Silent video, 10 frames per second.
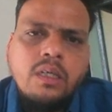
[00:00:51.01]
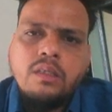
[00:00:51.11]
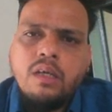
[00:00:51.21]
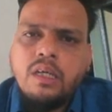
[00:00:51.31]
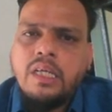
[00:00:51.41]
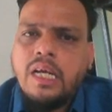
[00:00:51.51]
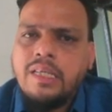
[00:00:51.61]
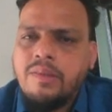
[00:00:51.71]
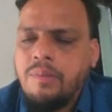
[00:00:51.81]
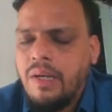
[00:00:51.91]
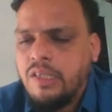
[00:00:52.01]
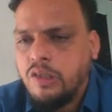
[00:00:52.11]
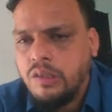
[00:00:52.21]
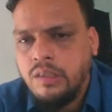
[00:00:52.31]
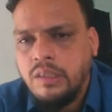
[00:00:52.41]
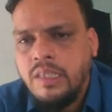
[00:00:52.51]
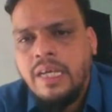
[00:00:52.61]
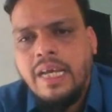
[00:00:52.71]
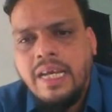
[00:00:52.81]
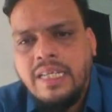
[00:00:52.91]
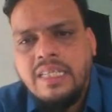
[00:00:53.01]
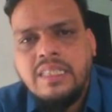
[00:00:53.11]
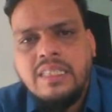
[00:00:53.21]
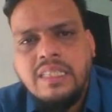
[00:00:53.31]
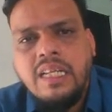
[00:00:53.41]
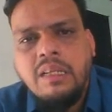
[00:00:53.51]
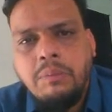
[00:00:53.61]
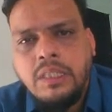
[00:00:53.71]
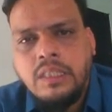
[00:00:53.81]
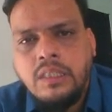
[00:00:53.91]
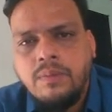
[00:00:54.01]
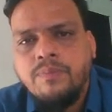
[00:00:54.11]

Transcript: Here it has been mentioned NSC Limited